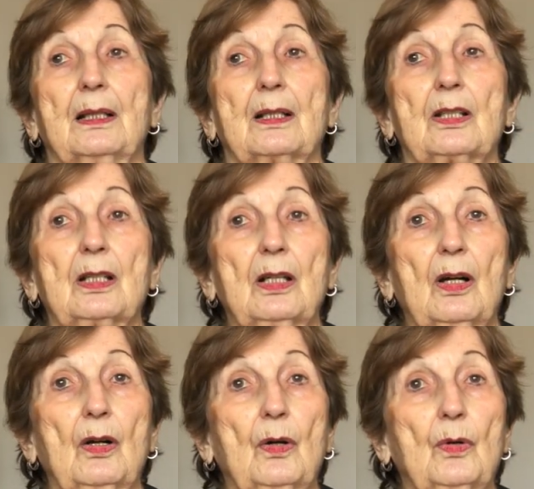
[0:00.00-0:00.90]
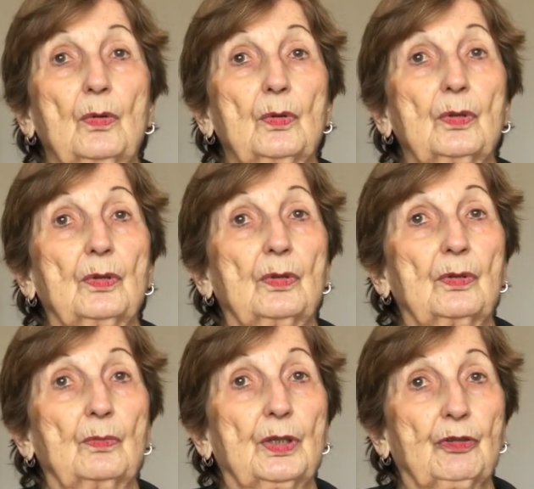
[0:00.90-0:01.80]
So
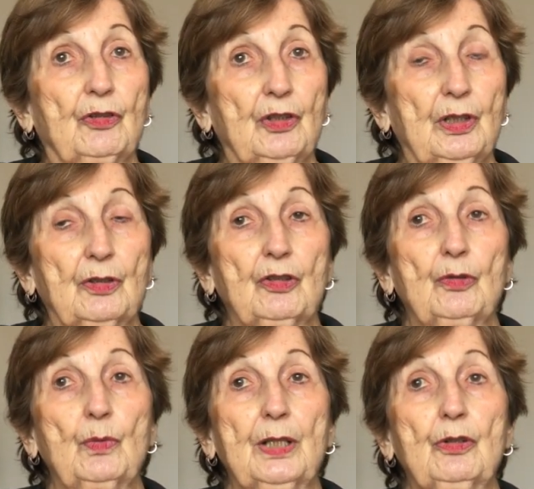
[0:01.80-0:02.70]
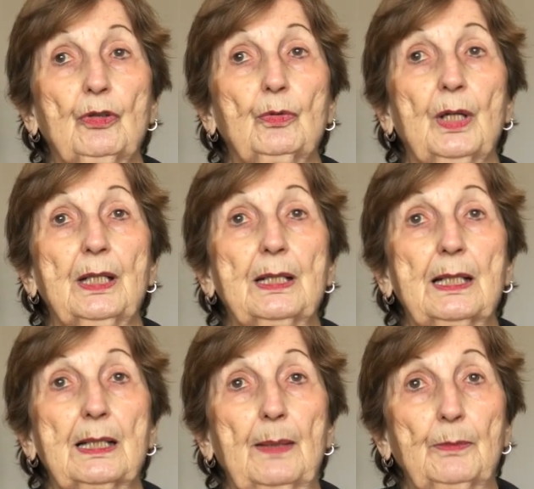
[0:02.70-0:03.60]
when she went to a
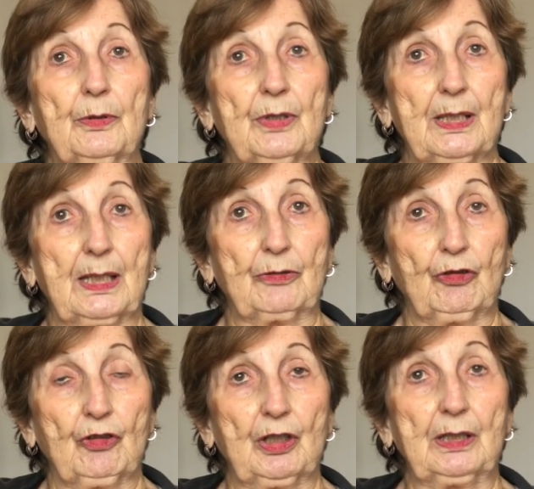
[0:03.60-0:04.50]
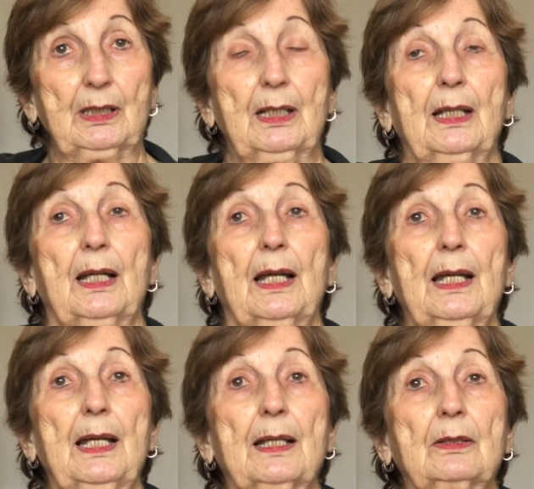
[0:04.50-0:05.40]
summer session
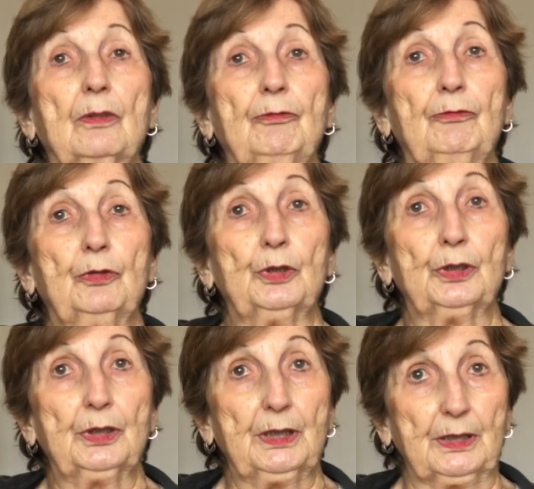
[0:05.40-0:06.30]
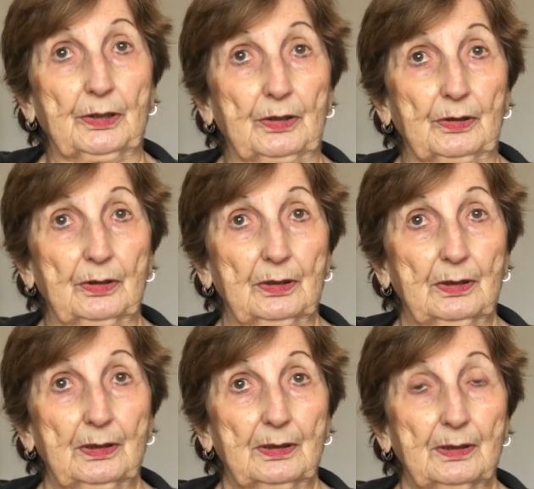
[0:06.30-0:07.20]
and a full year
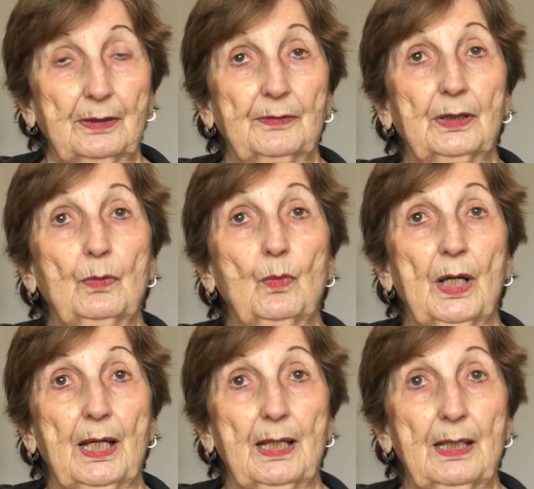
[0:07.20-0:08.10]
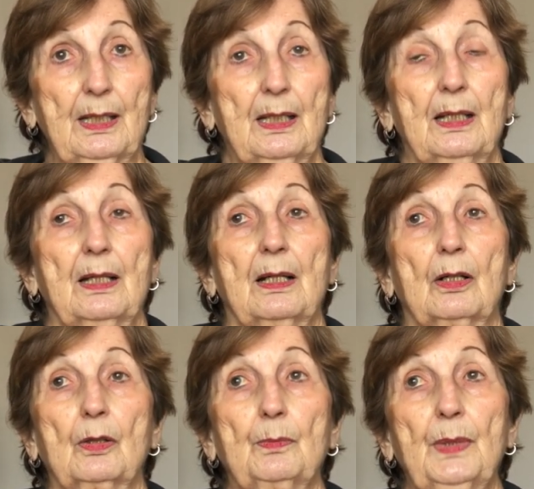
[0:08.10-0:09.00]
living away,
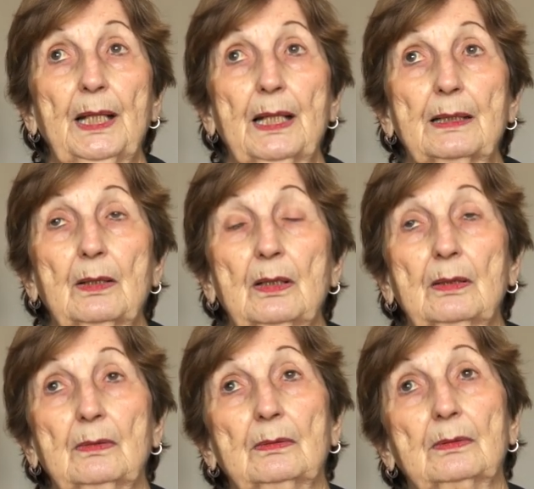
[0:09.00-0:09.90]
Urbana,